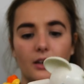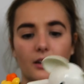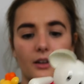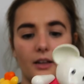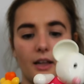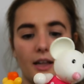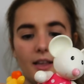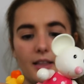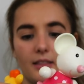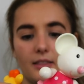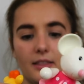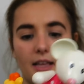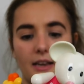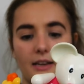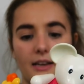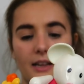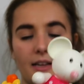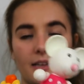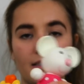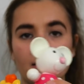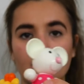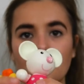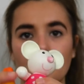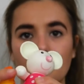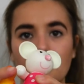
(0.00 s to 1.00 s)
Okay, that
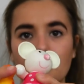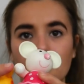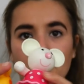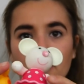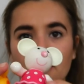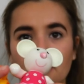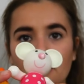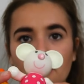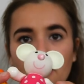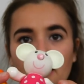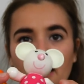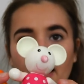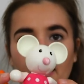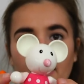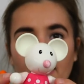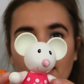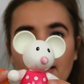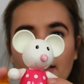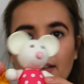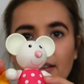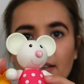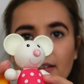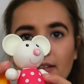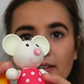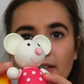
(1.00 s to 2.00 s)
leg isn't
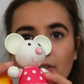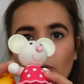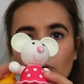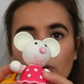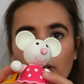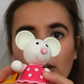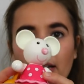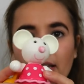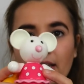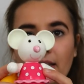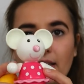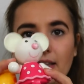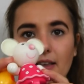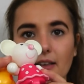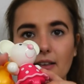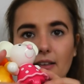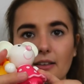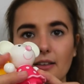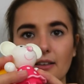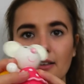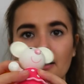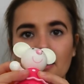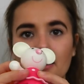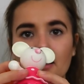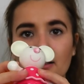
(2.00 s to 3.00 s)
clacking or clicking.
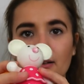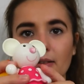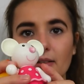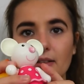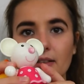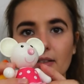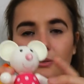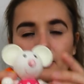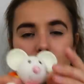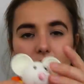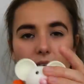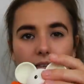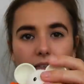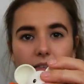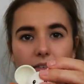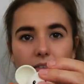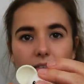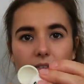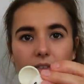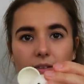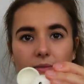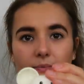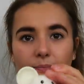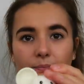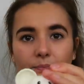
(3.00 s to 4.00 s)
This one
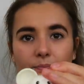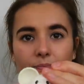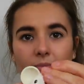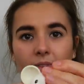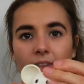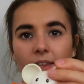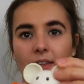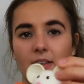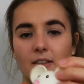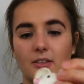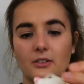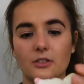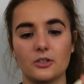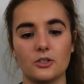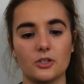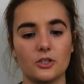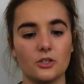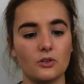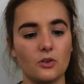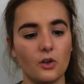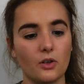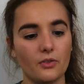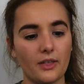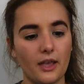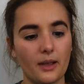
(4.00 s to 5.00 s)
is. So she's
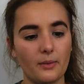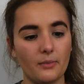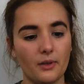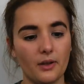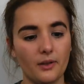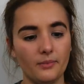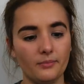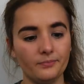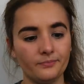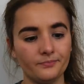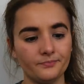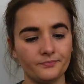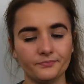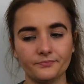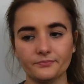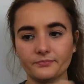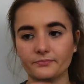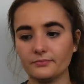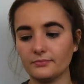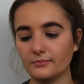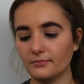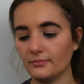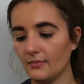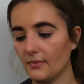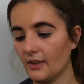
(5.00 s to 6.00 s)
got that one.
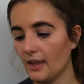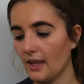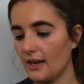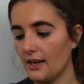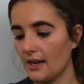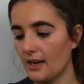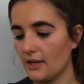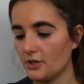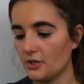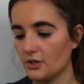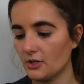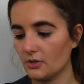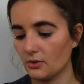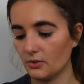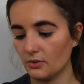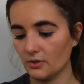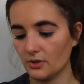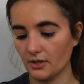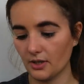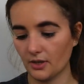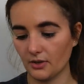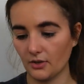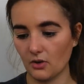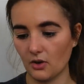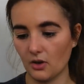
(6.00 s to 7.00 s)
And then she's
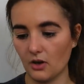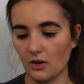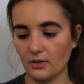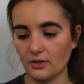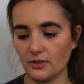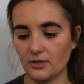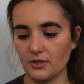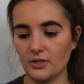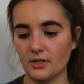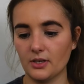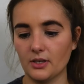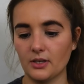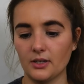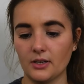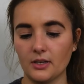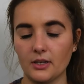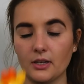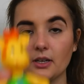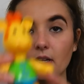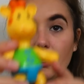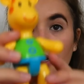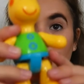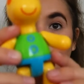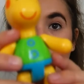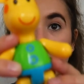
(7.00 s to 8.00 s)
also got
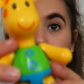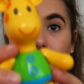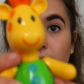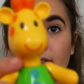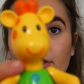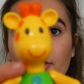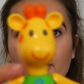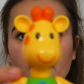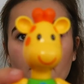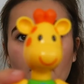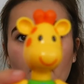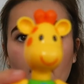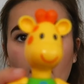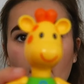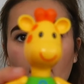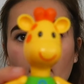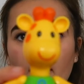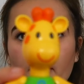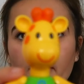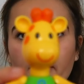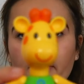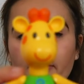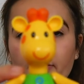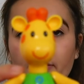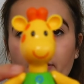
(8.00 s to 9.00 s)
the
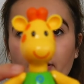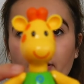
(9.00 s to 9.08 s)
giraffe.